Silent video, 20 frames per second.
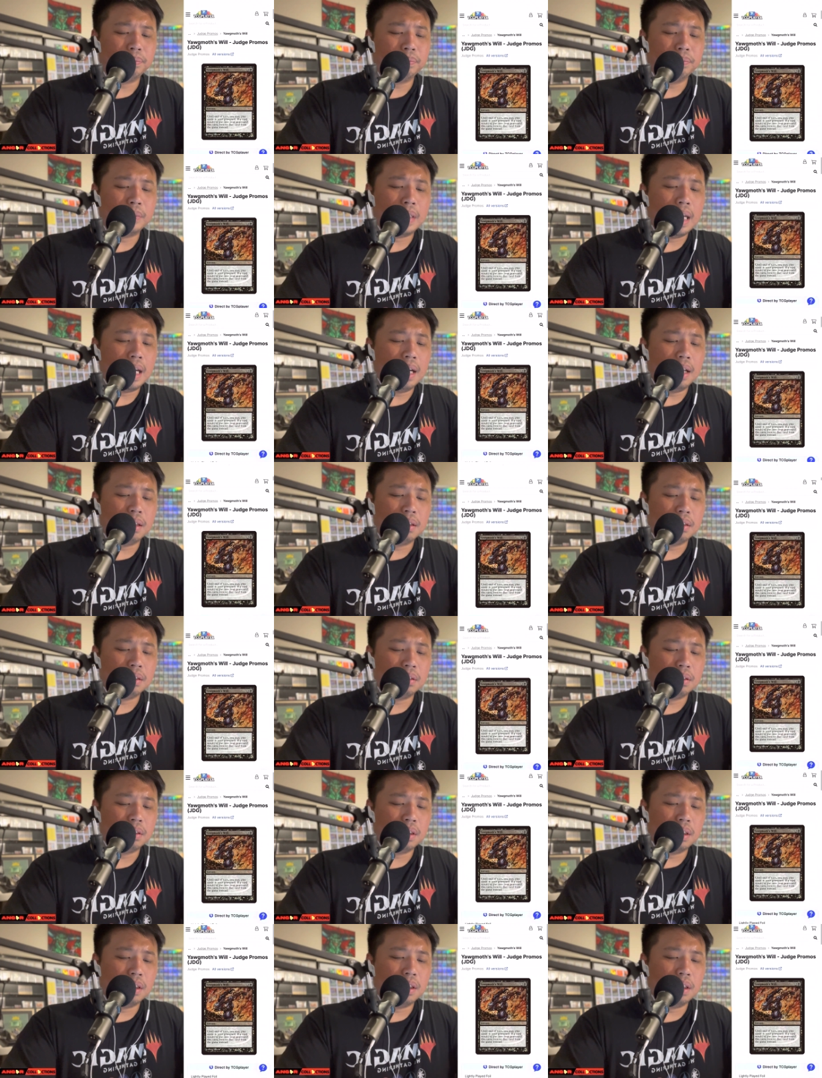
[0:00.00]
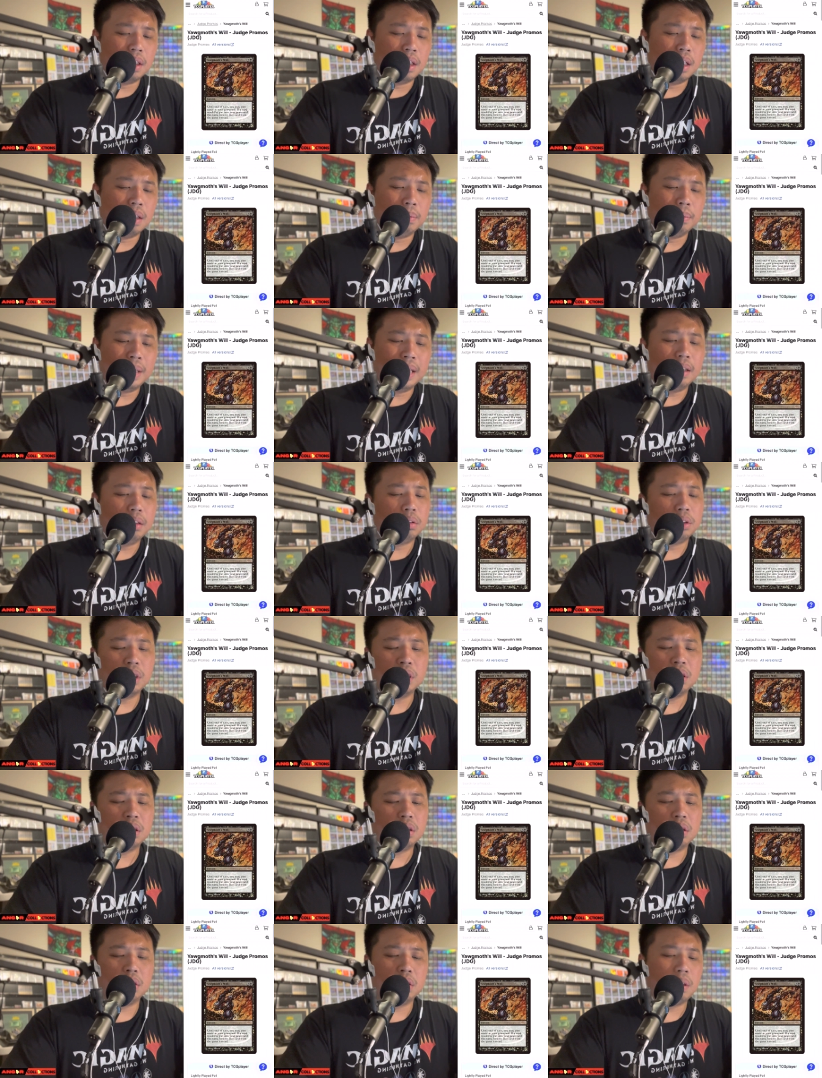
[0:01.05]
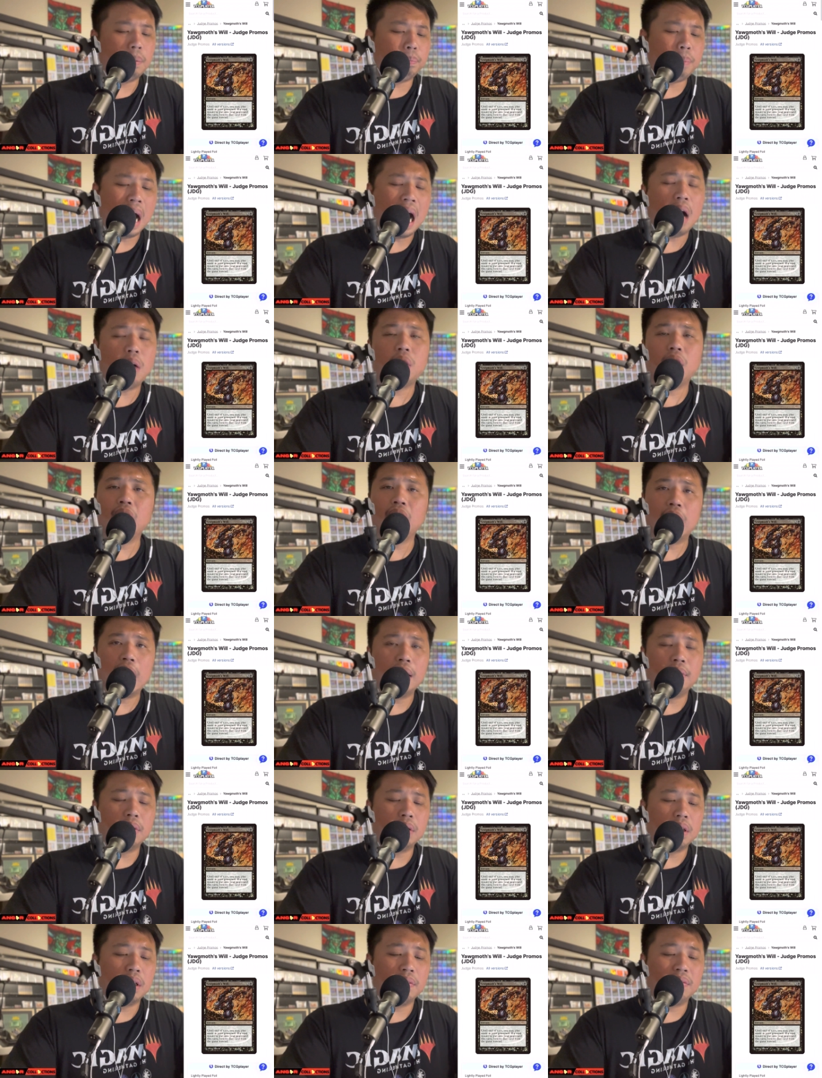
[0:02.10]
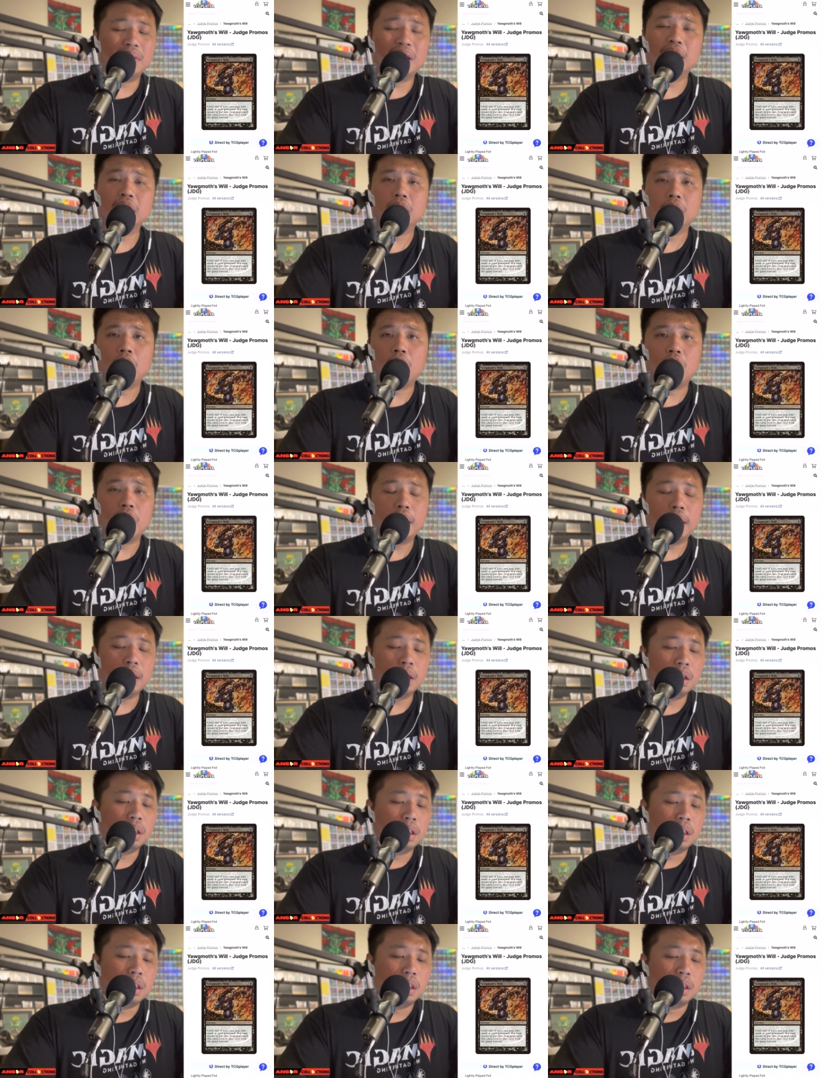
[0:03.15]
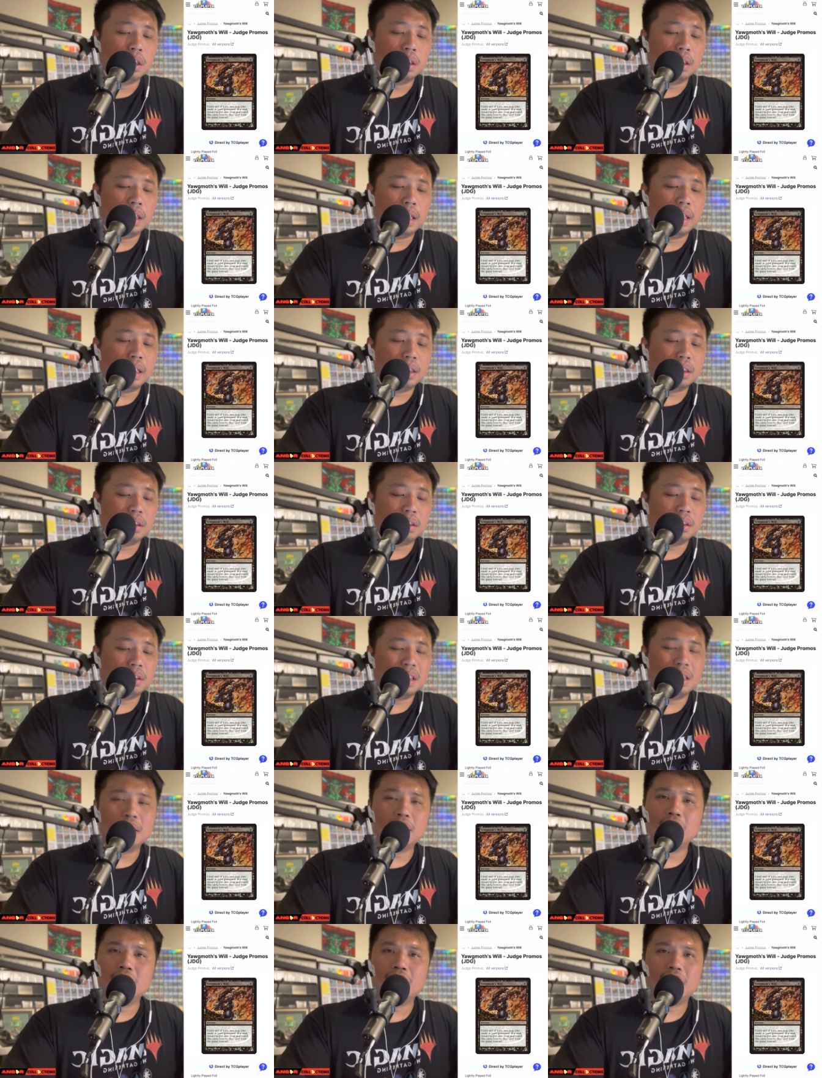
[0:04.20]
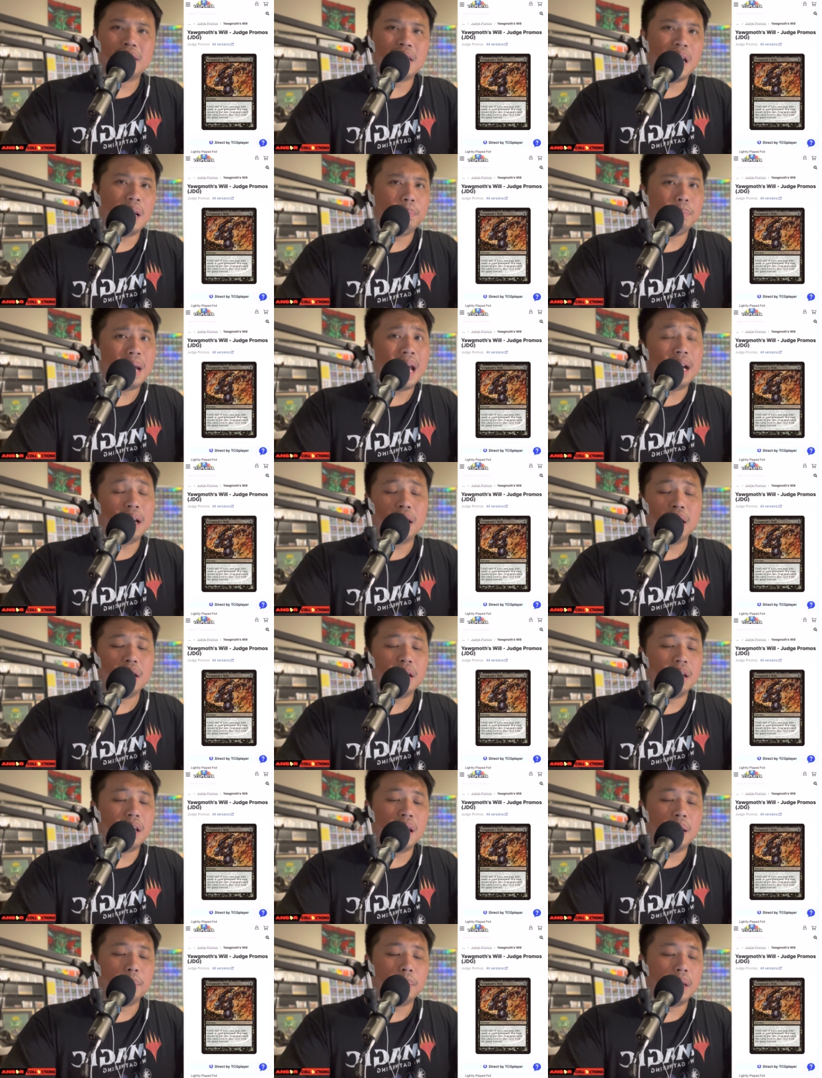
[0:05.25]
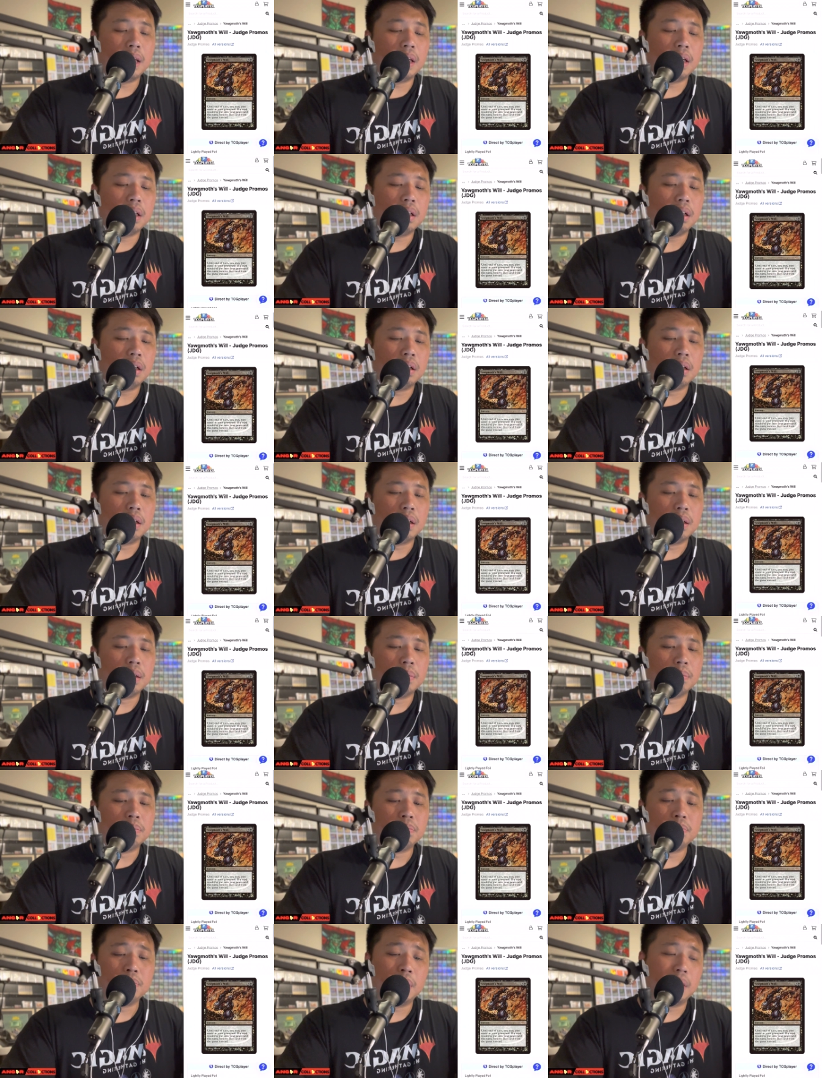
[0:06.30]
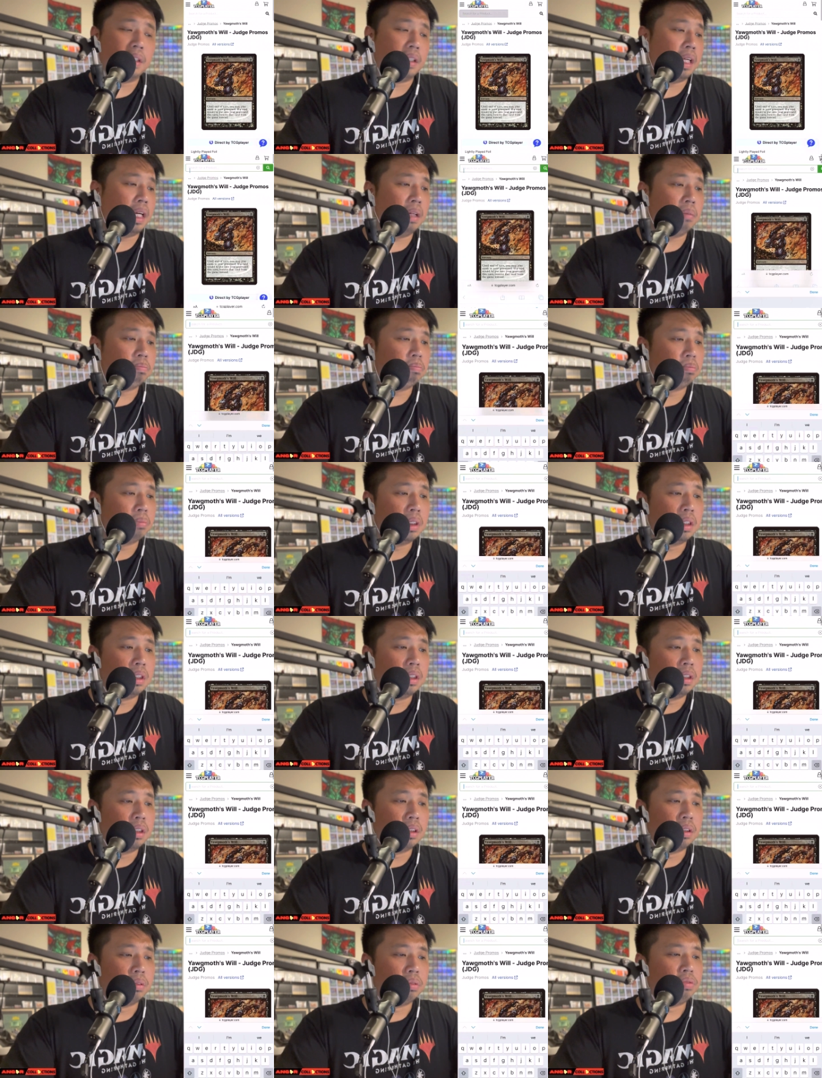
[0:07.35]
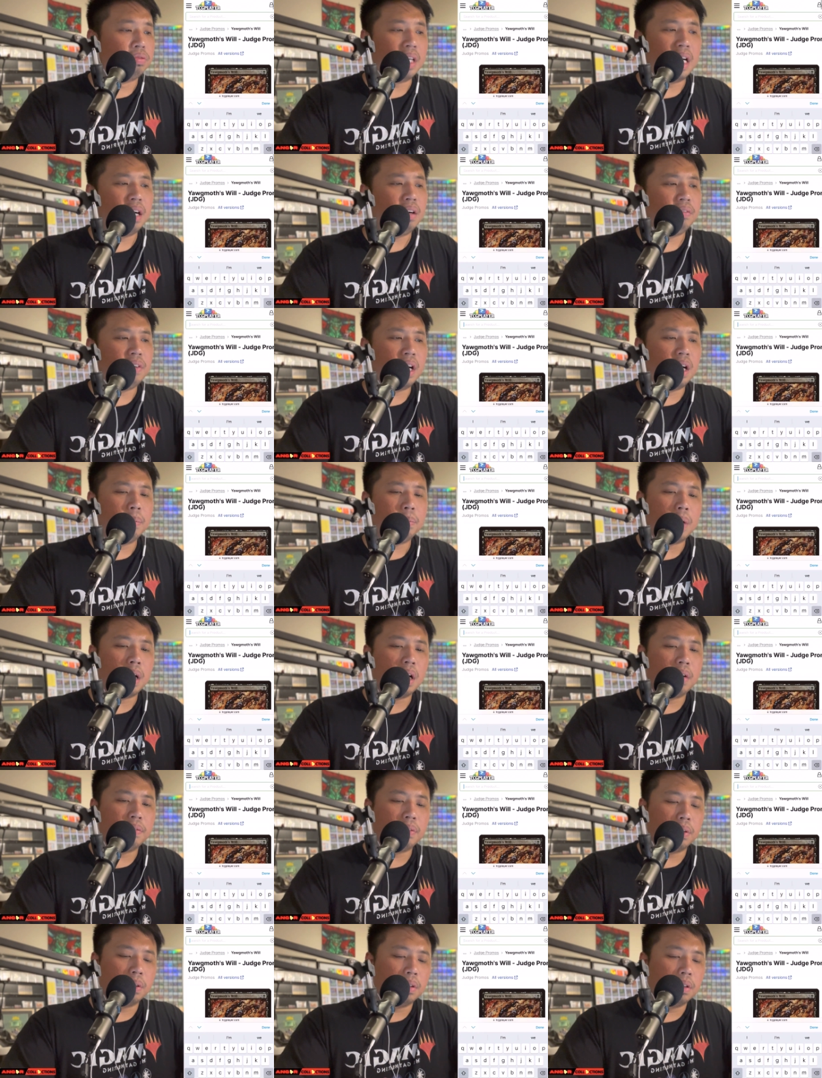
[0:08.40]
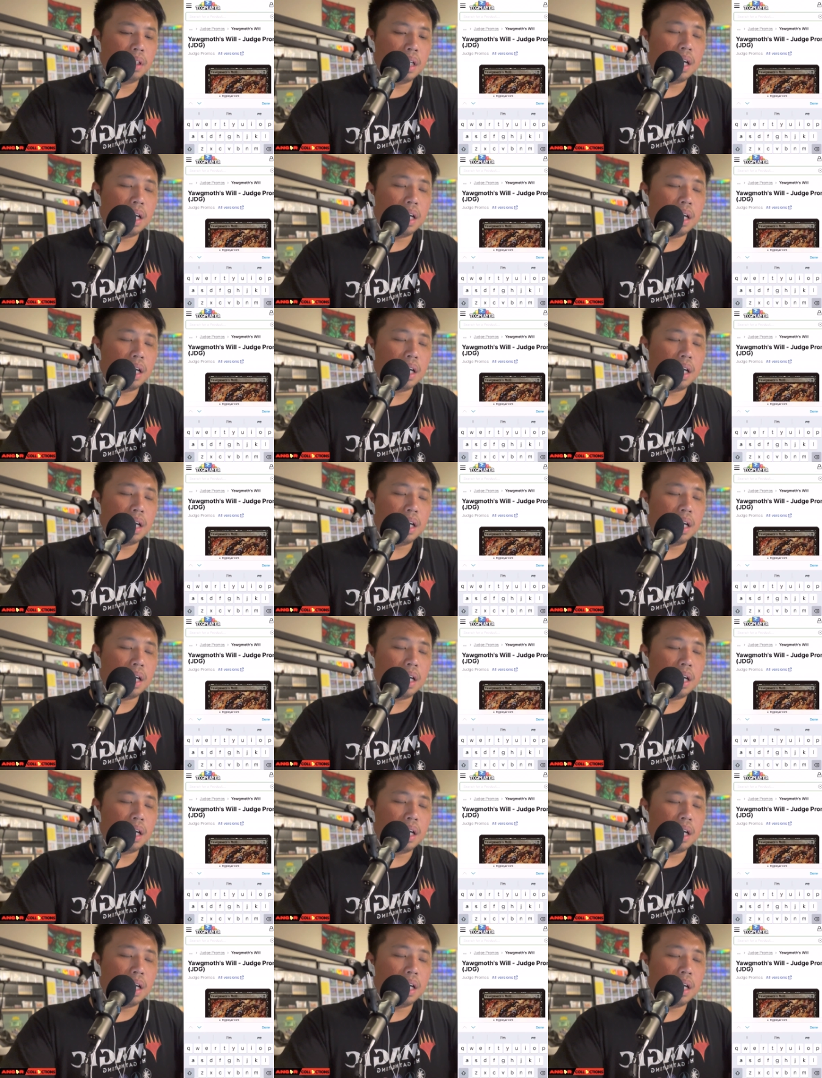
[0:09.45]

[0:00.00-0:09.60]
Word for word: yeah I mean, just the power level of this card is is insane back in the day, man. Um, but yeah, very very powerful.